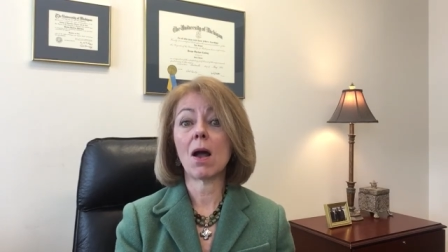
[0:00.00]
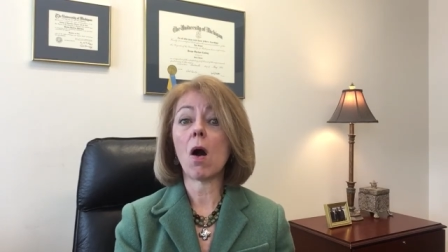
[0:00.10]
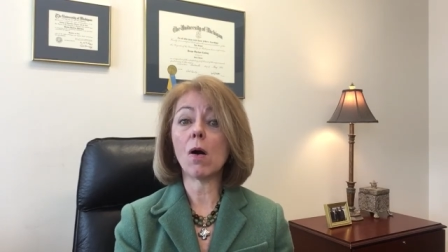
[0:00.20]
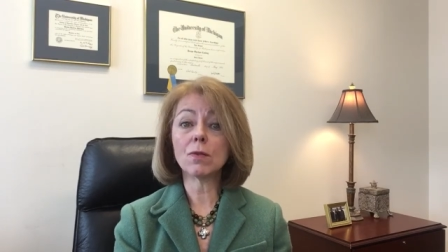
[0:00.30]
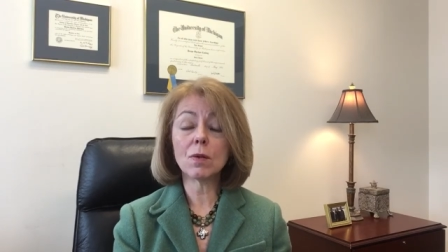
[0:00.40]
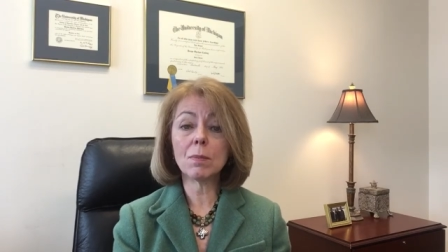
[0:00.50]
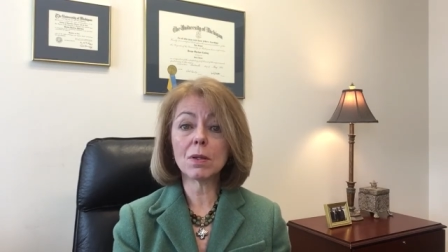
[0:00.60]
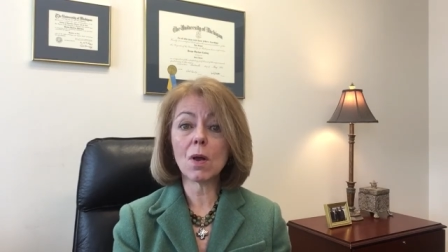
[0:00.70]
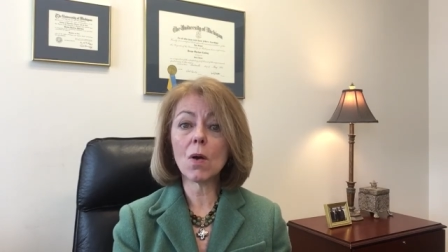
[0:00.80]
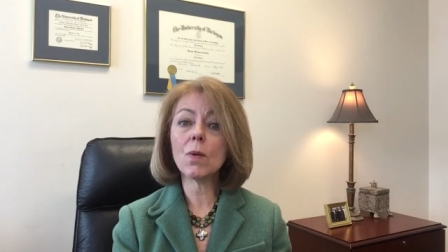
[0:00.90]
Also
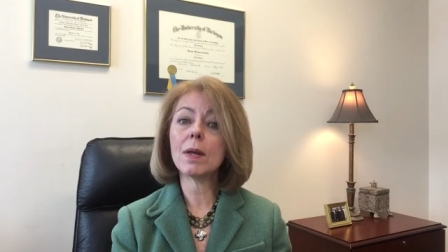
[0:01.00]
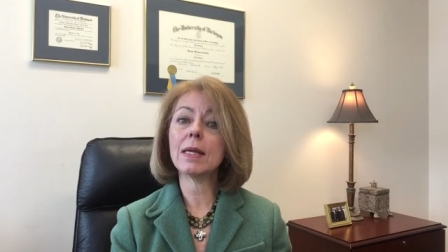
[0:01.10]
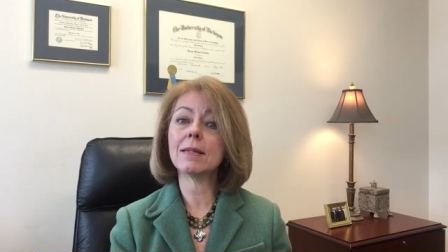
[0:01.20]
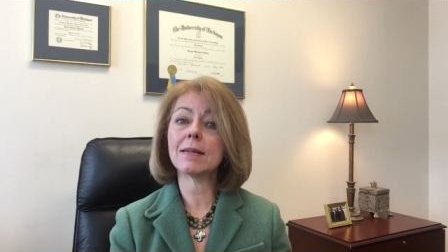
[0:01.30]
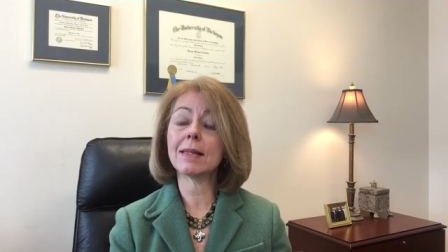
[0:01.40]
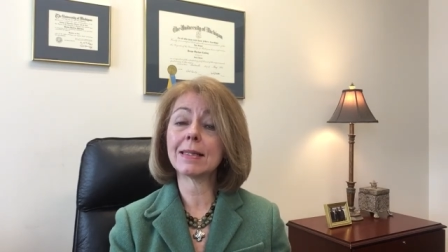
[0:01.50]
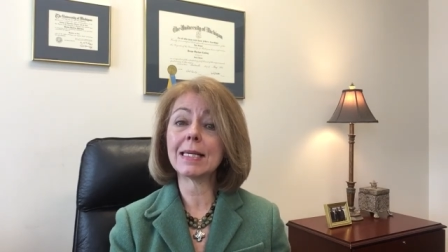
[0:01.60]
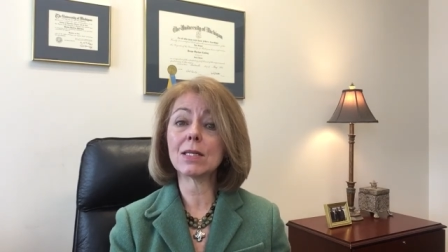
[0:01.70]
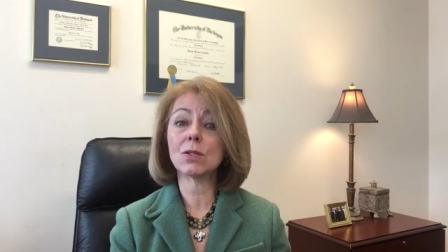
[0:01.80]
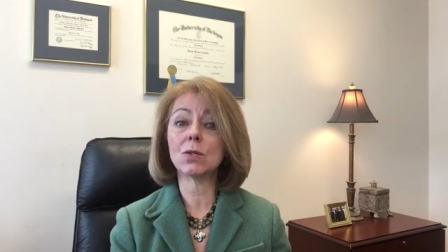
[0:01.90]
below is a
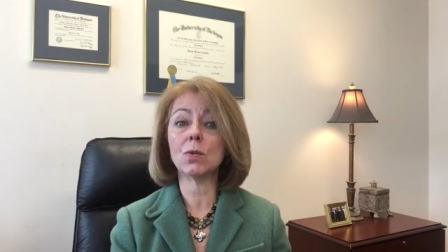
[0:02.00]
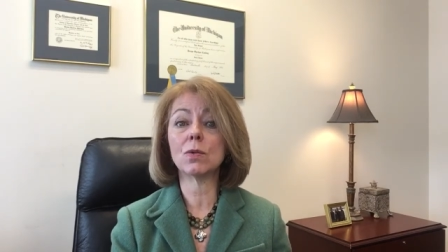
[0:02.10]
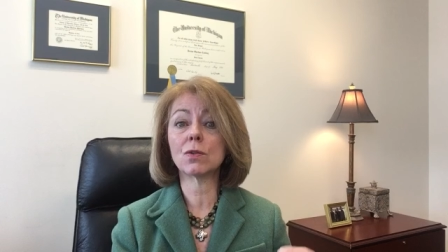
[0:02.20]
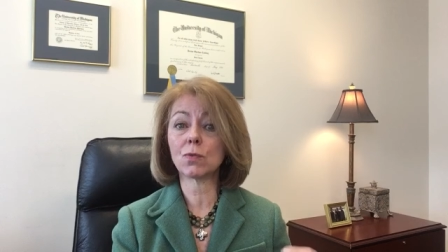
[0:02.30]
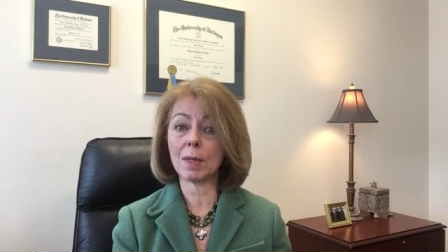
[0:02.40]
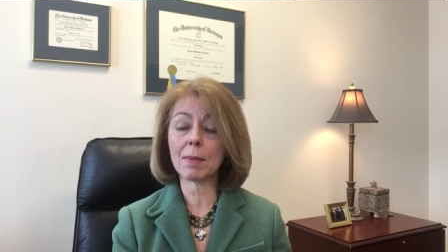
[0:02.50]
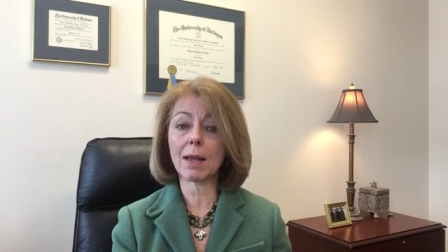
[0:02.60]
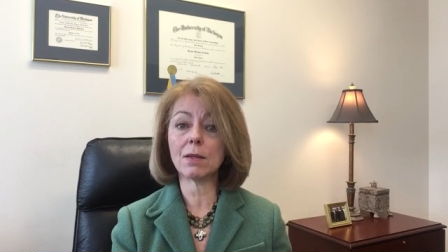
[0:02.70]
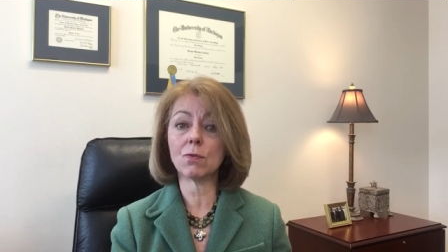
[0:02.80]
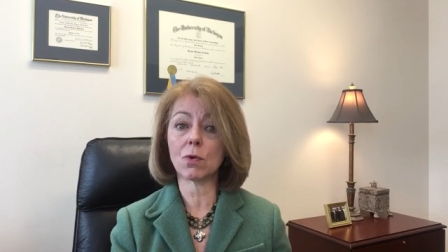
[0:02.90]
link to
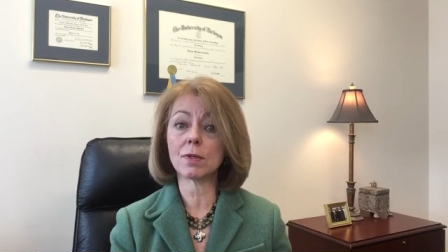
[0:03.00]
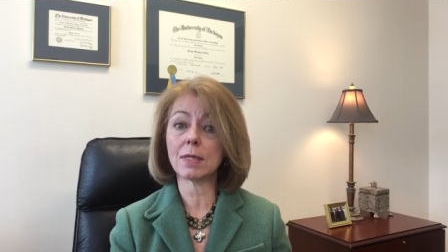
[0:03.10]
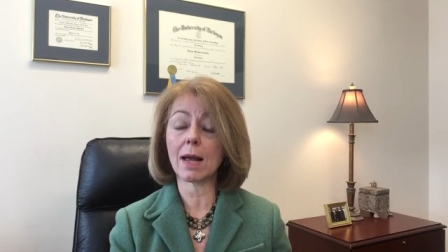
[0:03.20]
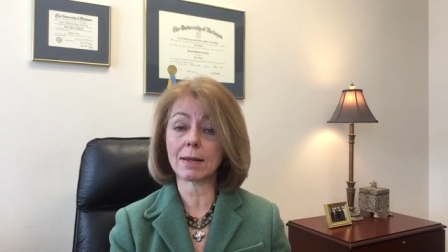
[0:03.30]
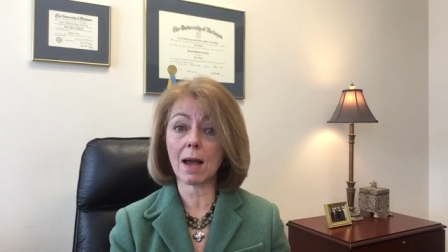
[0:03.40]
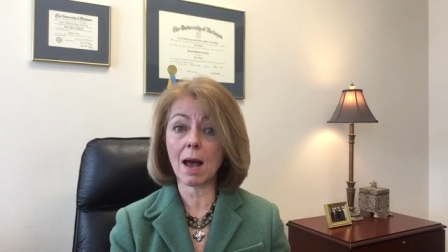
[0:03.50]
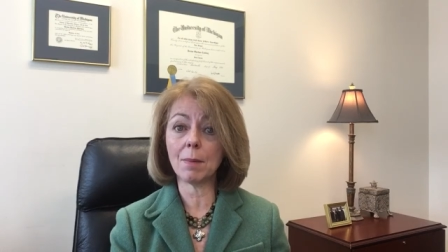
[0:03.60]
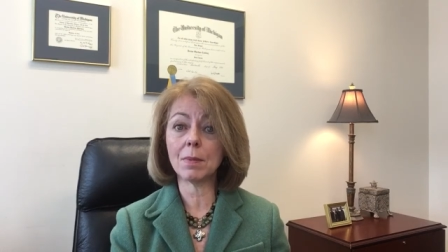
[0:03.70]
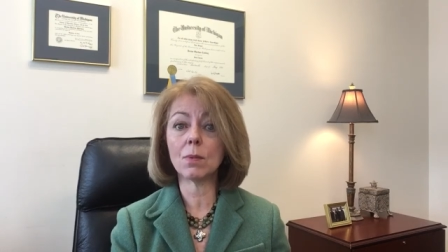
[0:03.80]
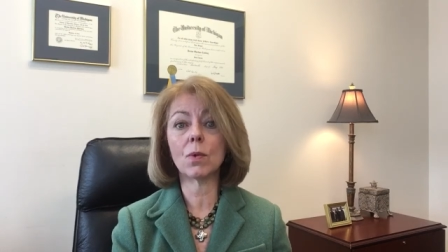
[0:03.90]

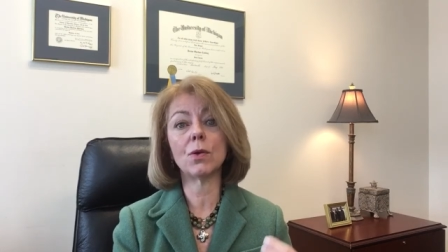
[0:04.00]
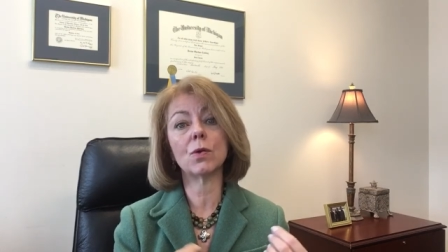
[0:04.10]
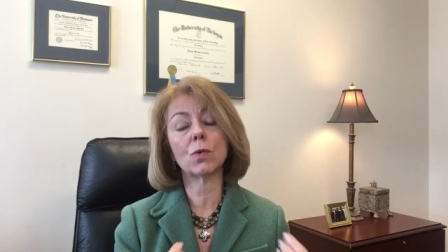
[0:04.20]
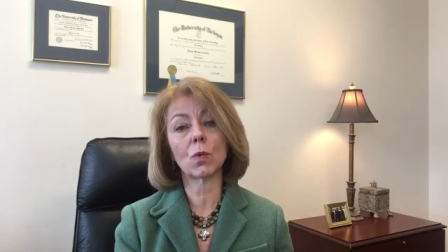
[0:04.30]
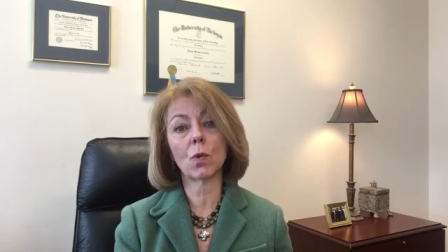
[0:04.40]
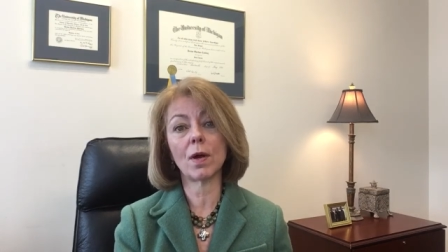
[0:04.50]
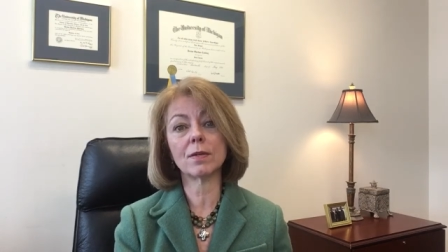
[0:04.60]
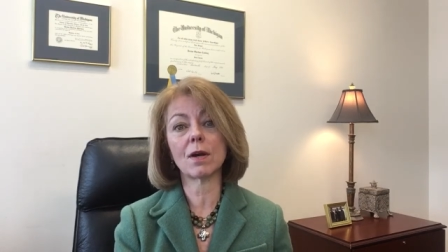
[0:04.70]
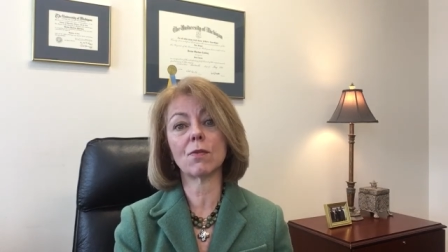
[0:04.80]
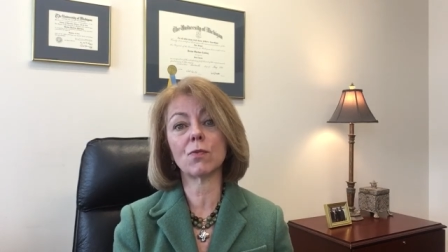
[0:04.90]
streamlinedivorce.com, where you can
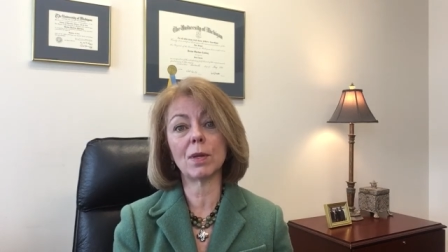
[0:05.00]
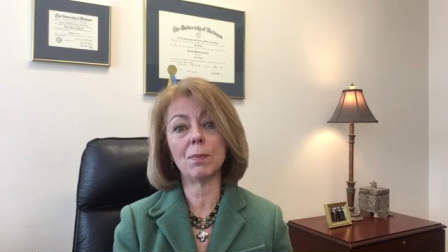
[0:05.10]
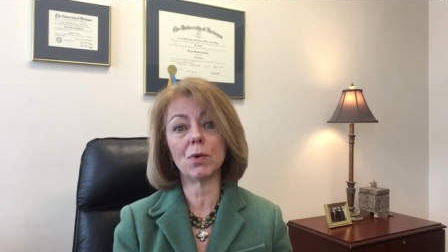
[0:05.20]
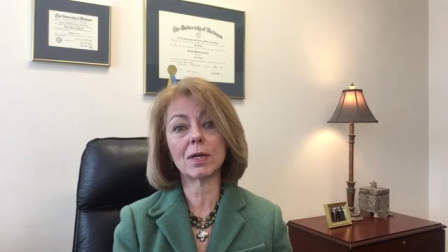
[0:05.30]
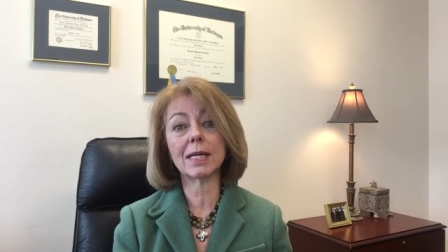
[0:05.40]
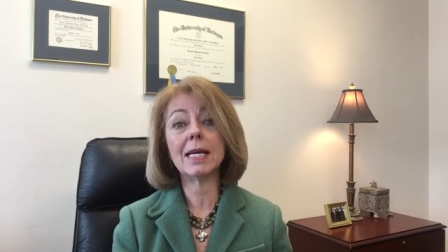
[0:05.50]
request our free book,